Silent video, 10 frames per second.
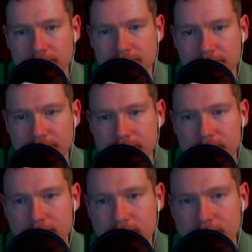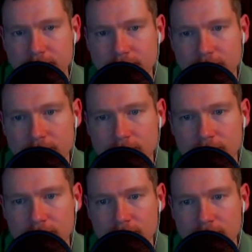
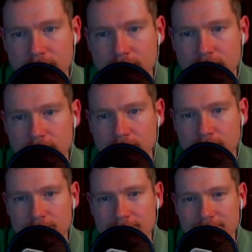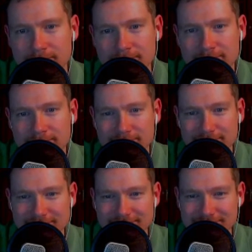
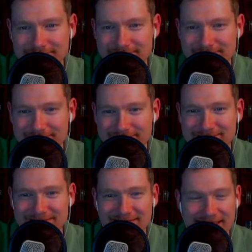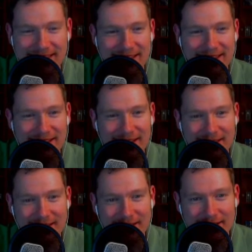
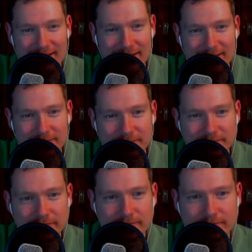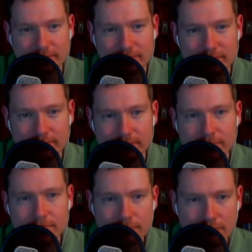
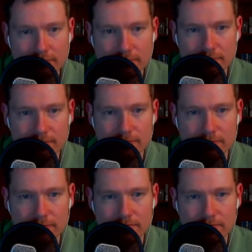The person shown says nothing.